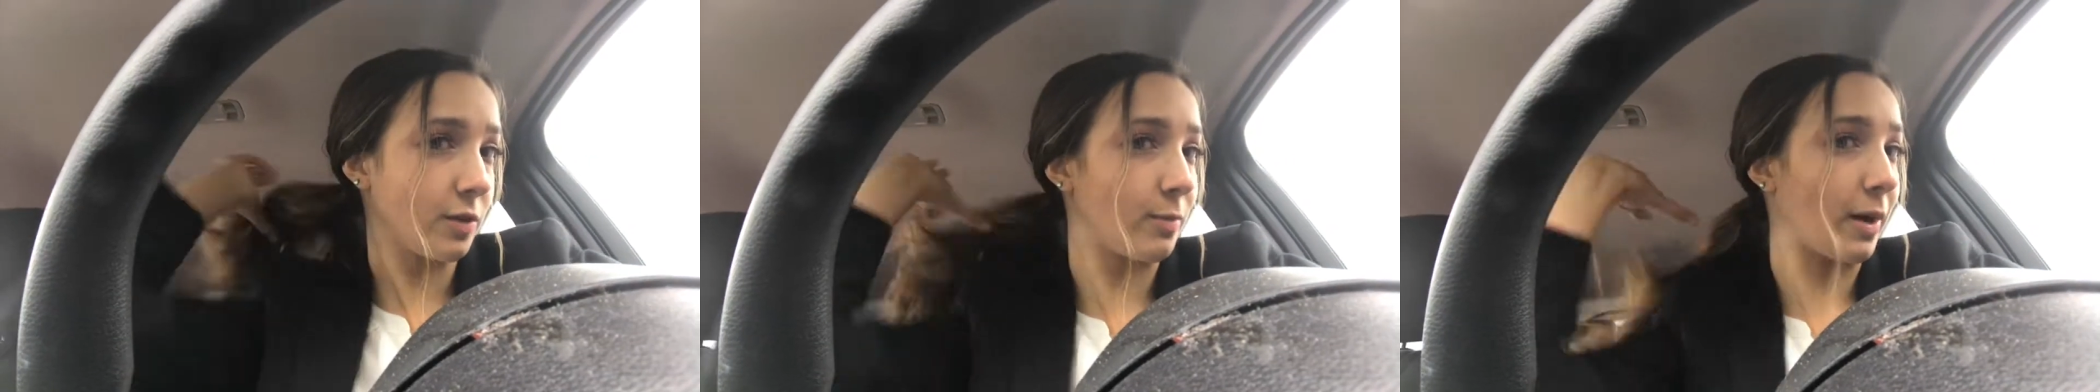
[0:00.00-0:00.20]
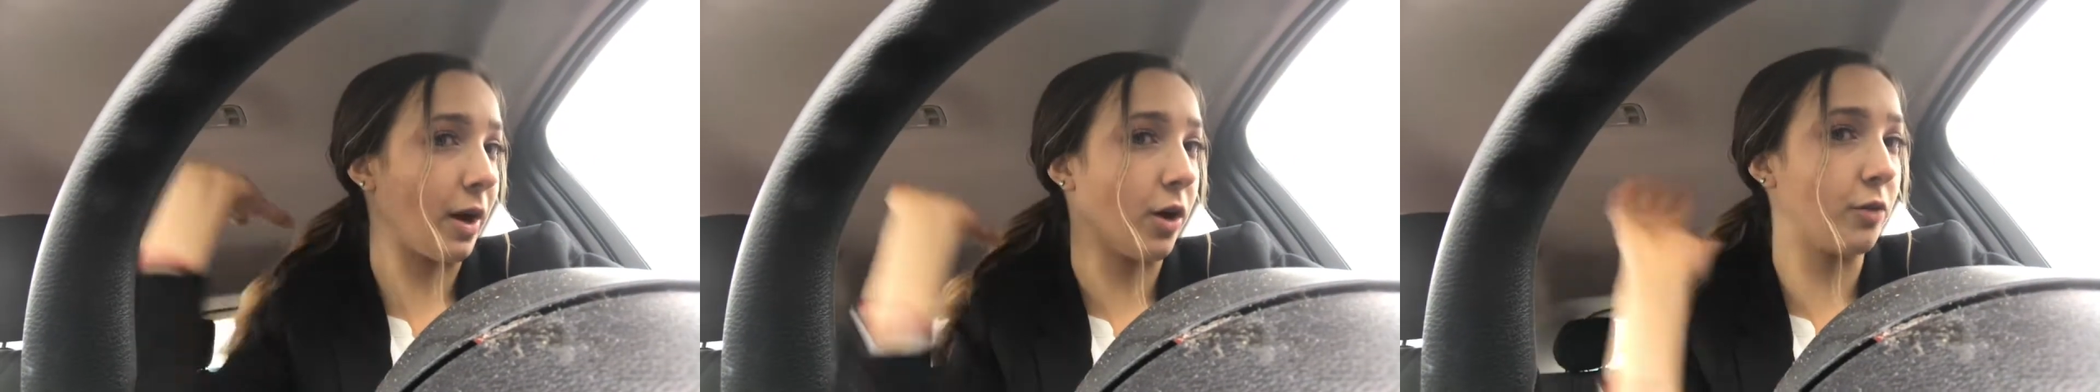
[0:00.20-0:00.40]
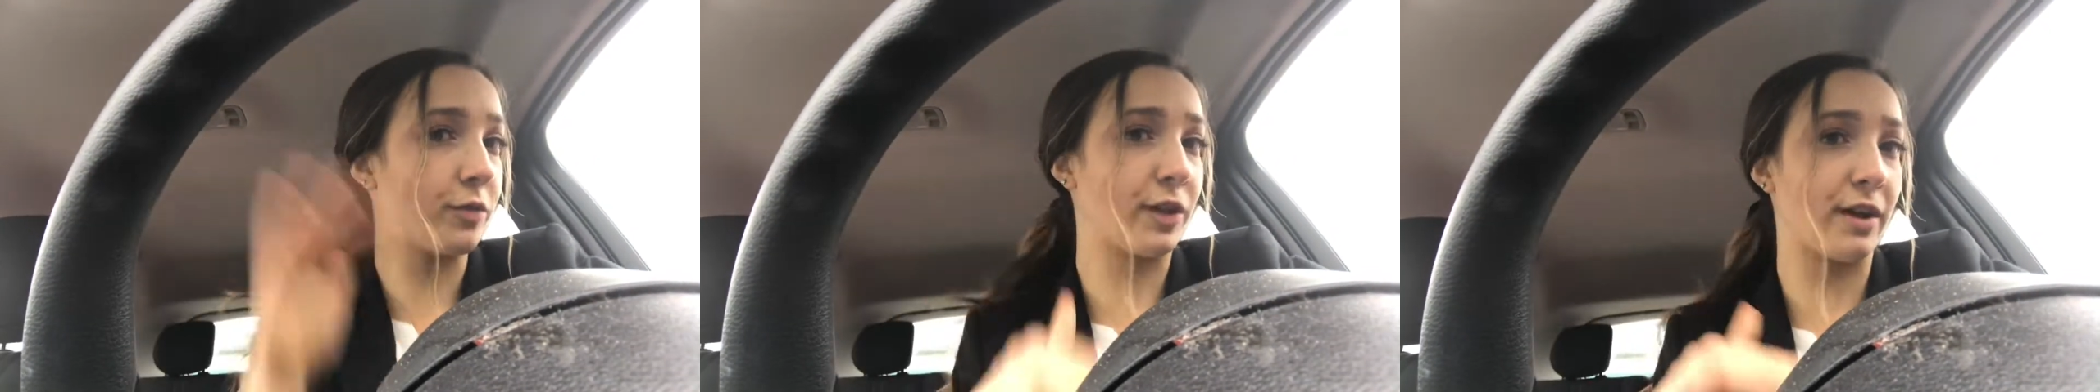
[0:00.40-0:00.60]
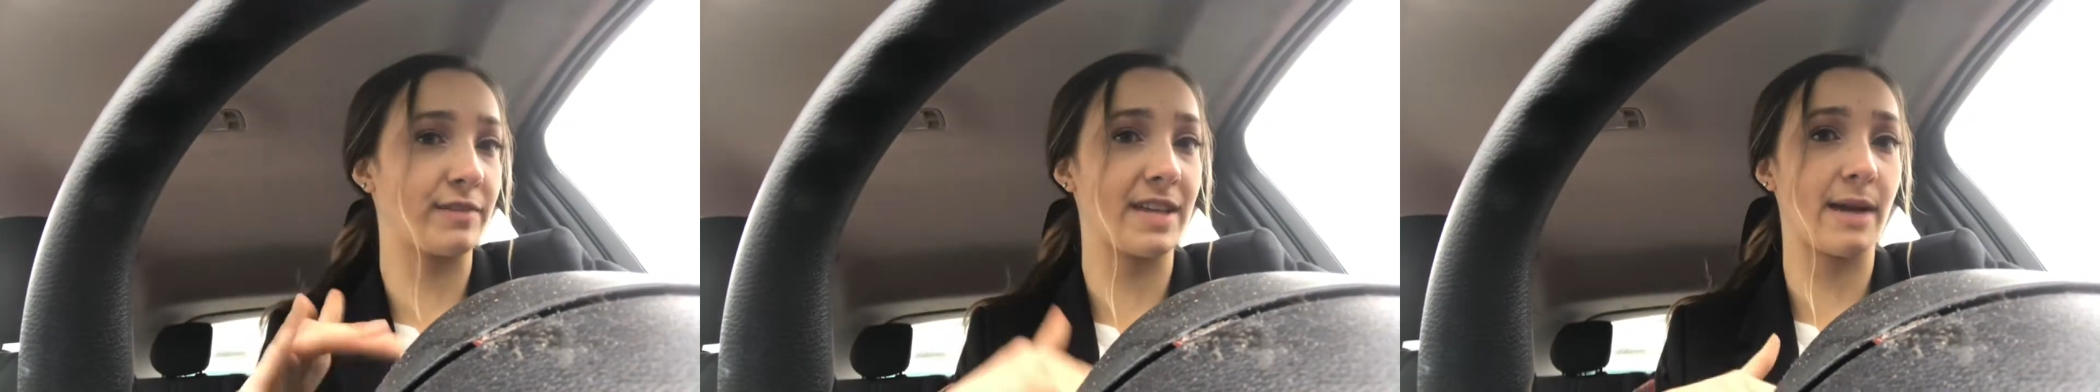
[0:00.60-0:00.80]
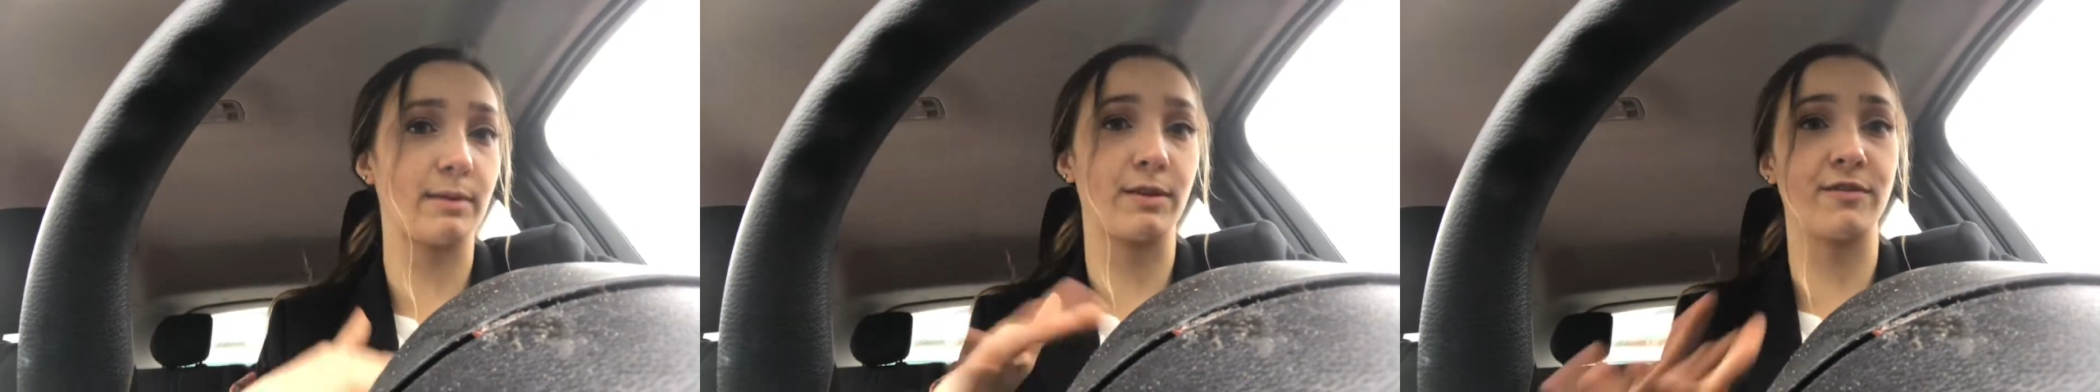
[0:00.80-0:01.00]
but hopefully I'll have
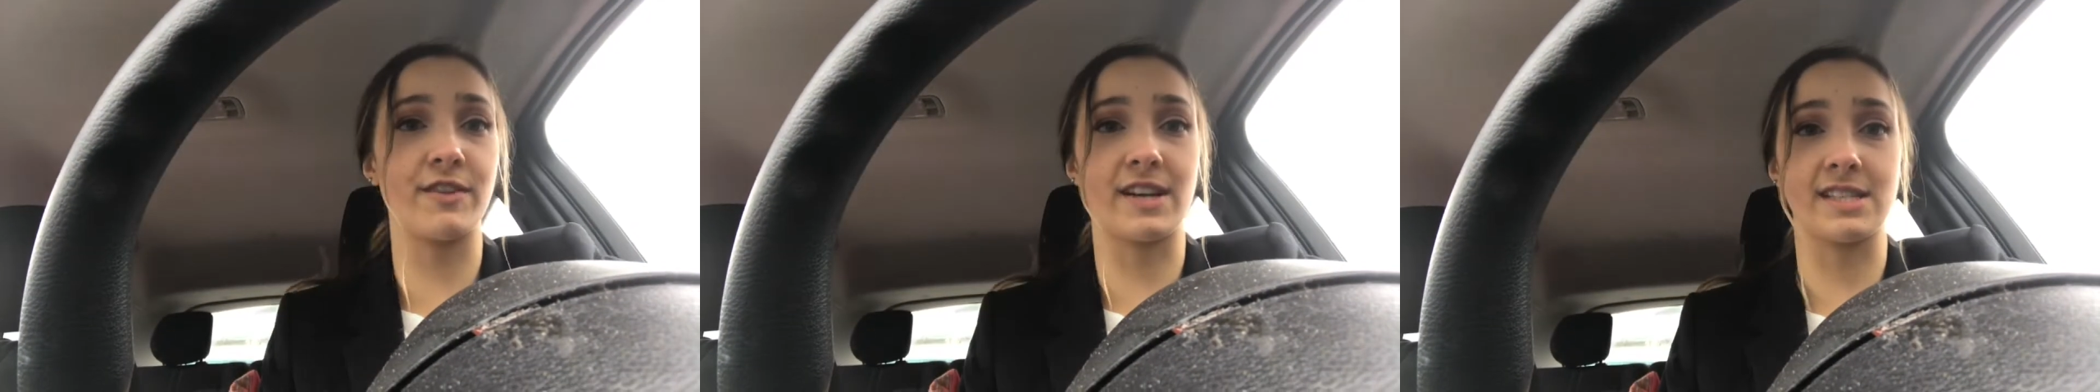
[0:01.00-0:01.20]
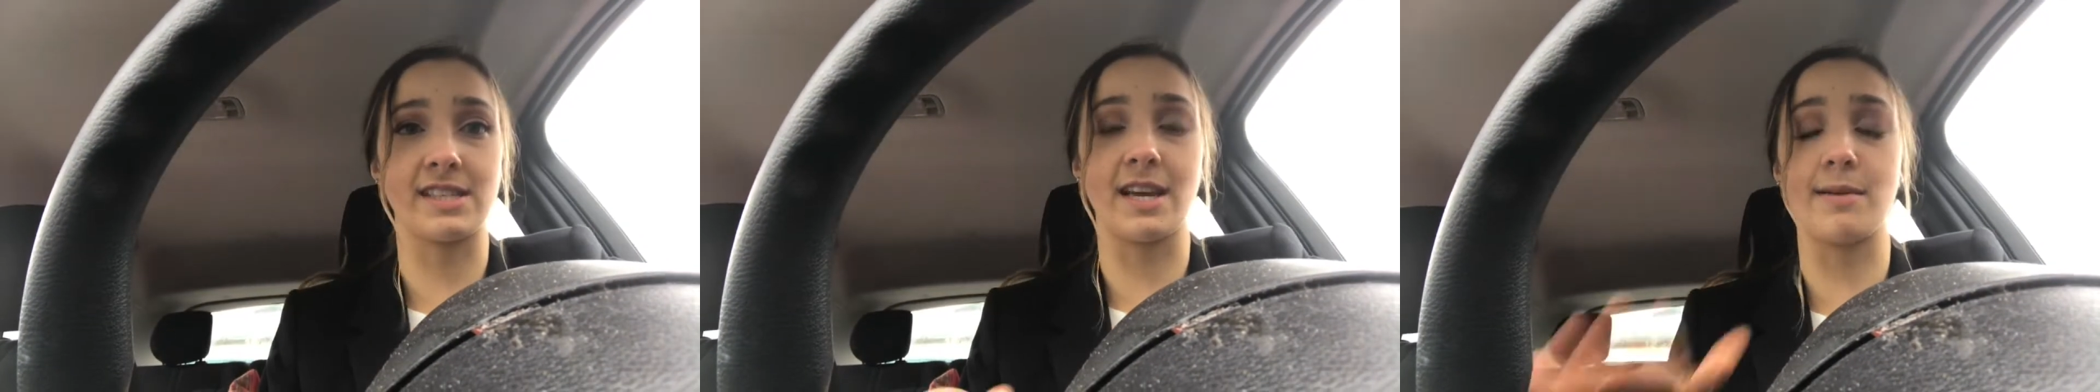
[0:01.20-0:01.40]
time to fix it